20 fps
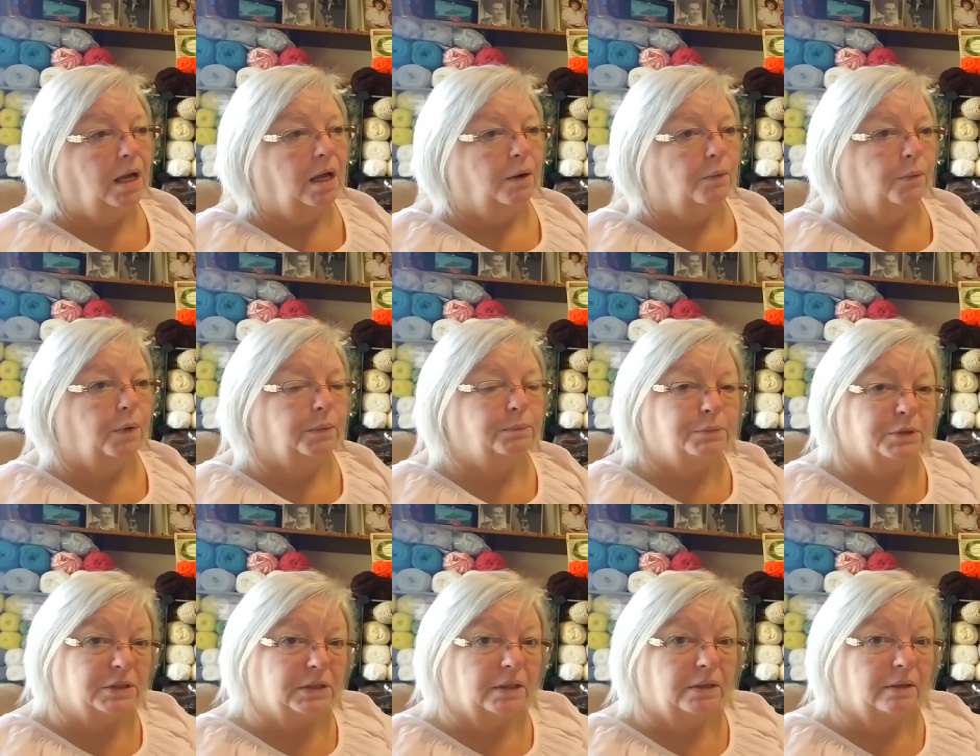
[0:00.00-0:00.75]

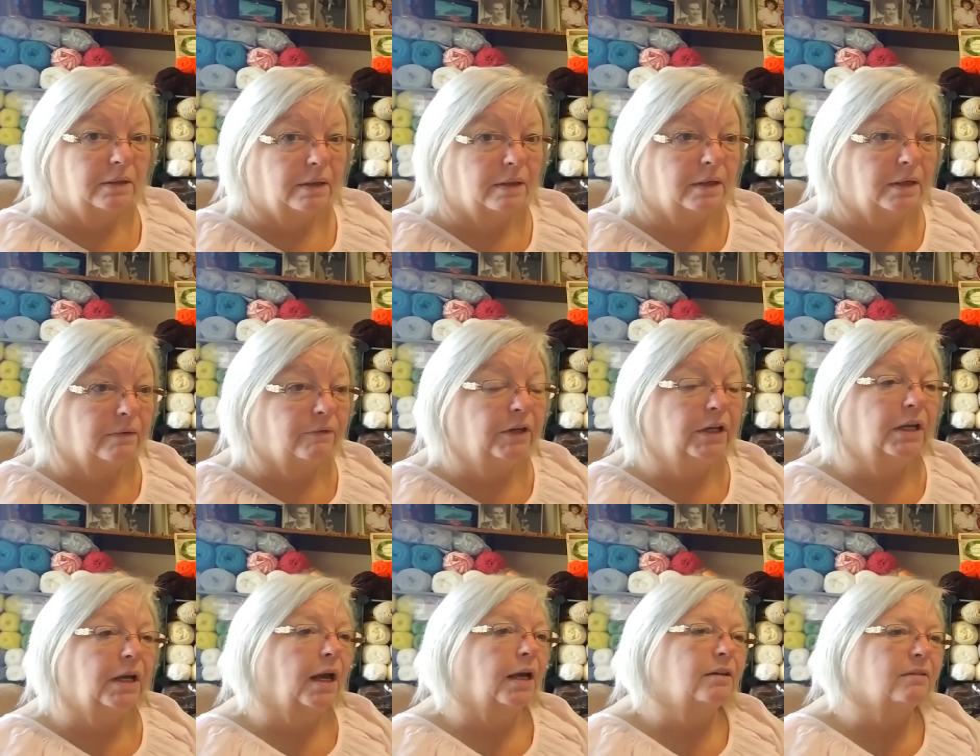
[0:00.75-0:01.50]
website thing of it.
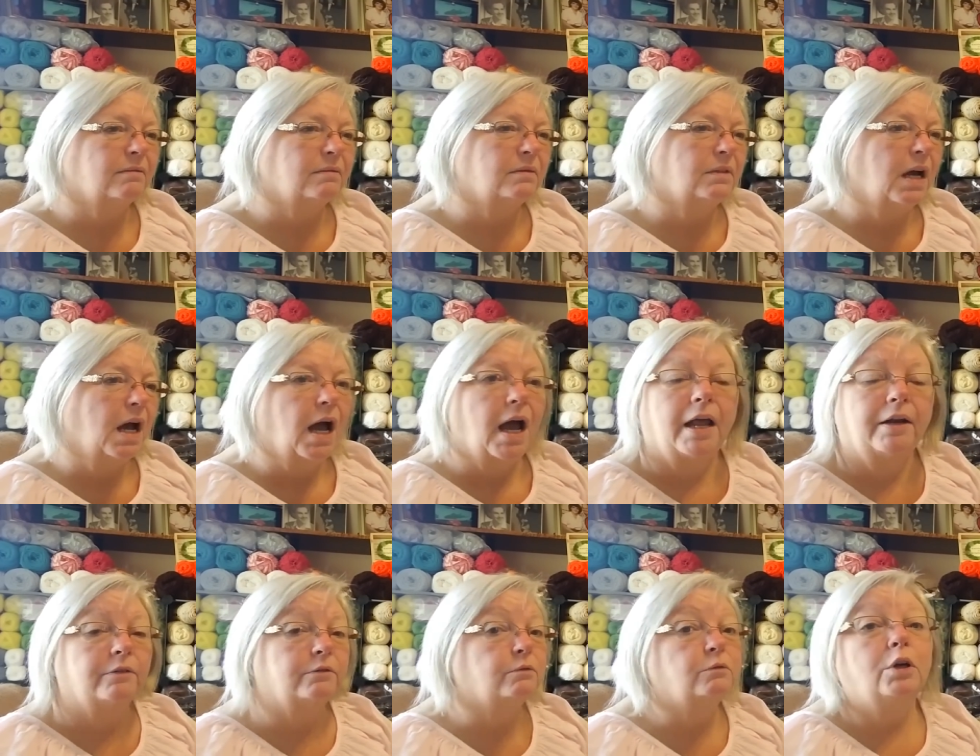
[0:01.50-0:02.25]
I I
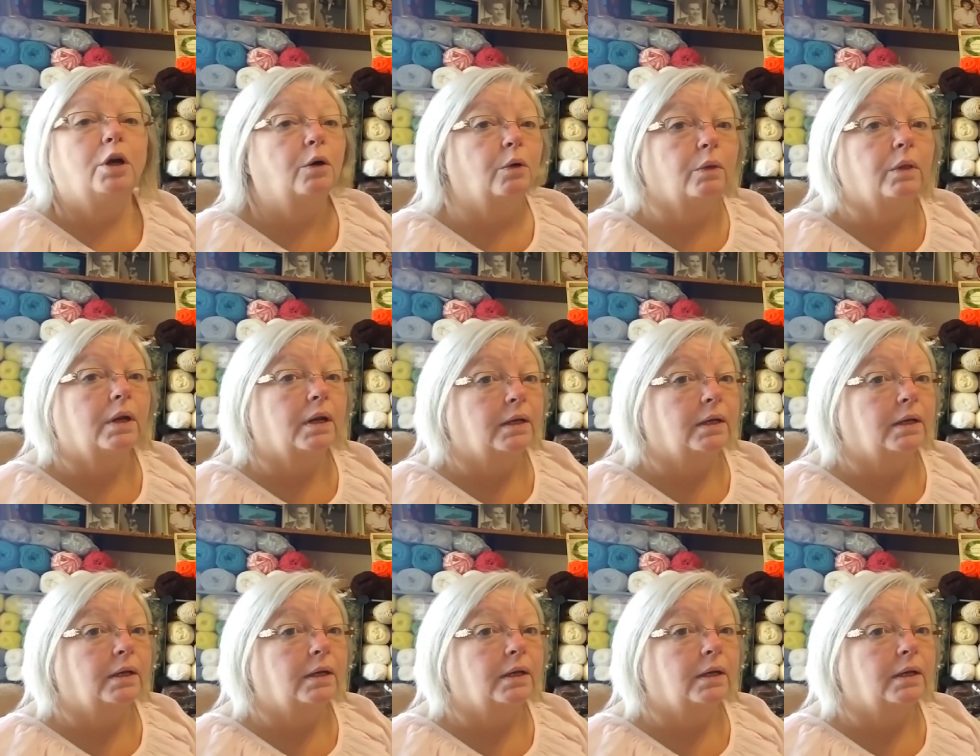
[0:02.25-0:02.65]
don't know that I